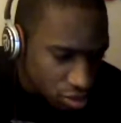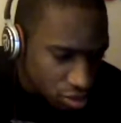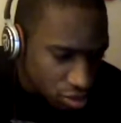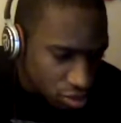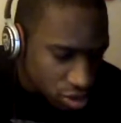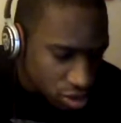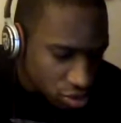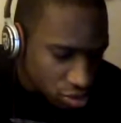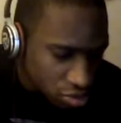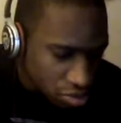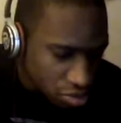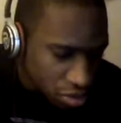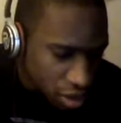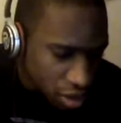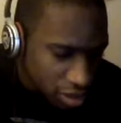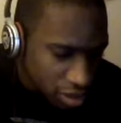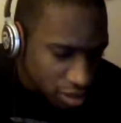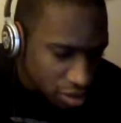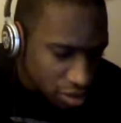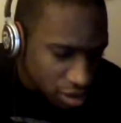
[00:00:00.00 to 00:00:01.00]
what you
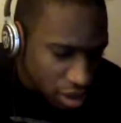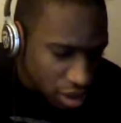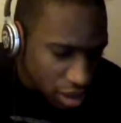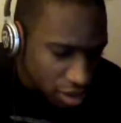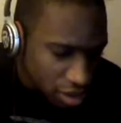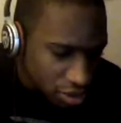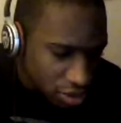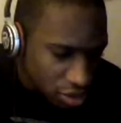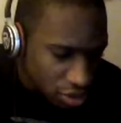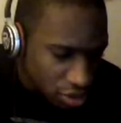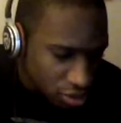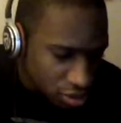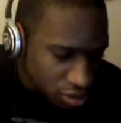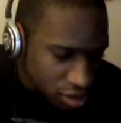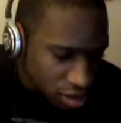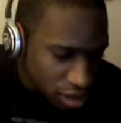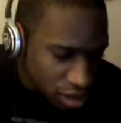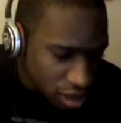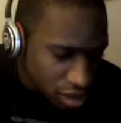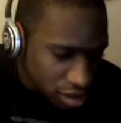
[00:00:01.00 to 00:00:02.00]
might not
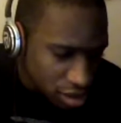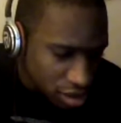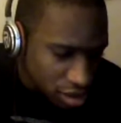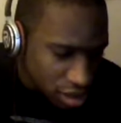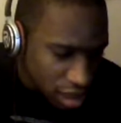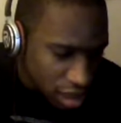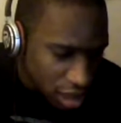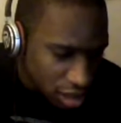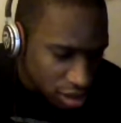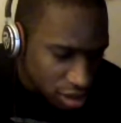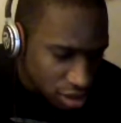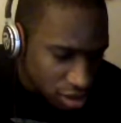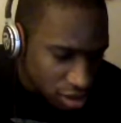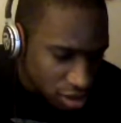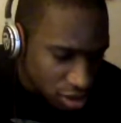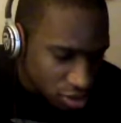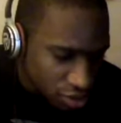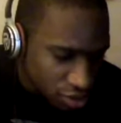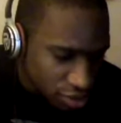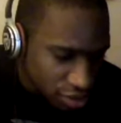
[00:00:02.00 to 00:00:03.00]
know is that he's actually
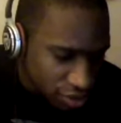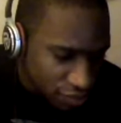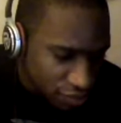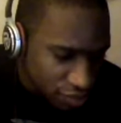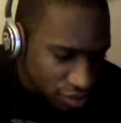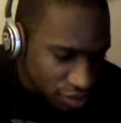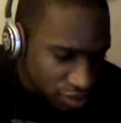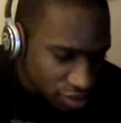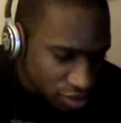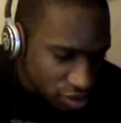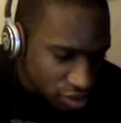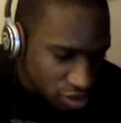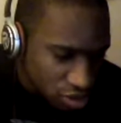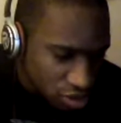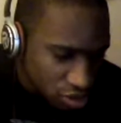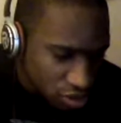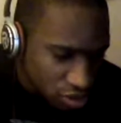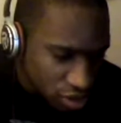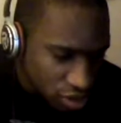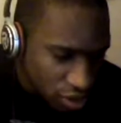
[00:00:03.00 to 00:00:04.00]
the source
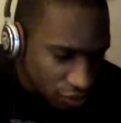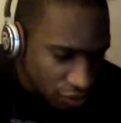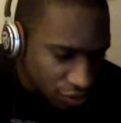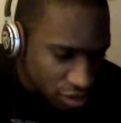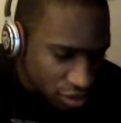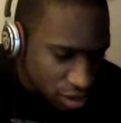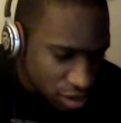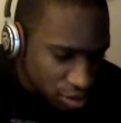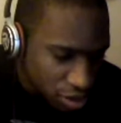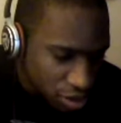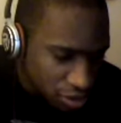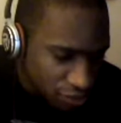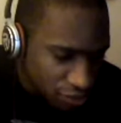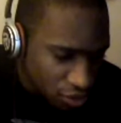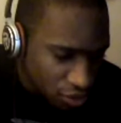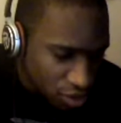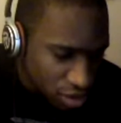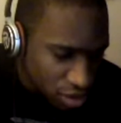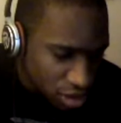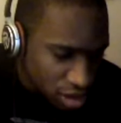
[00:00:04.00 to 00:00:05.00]
of the Speed
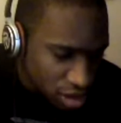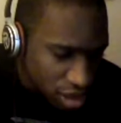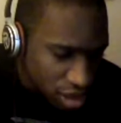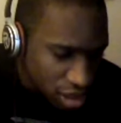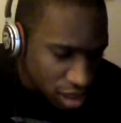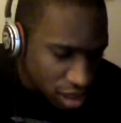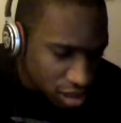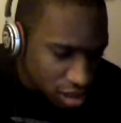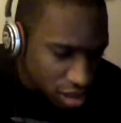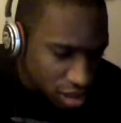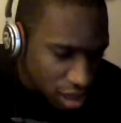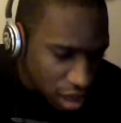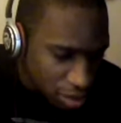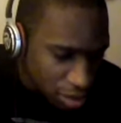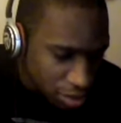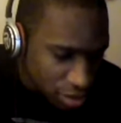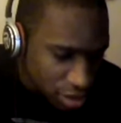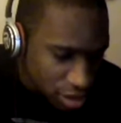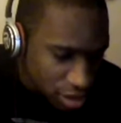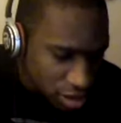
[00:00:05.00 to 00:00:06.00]
Force. It's
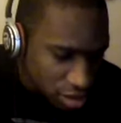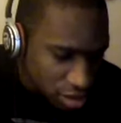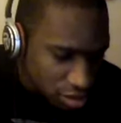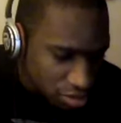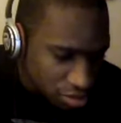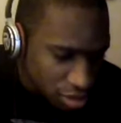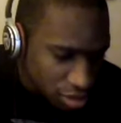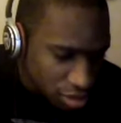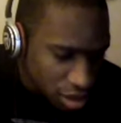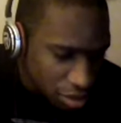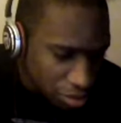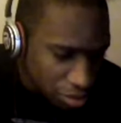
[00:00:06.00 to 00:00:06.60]
complicated.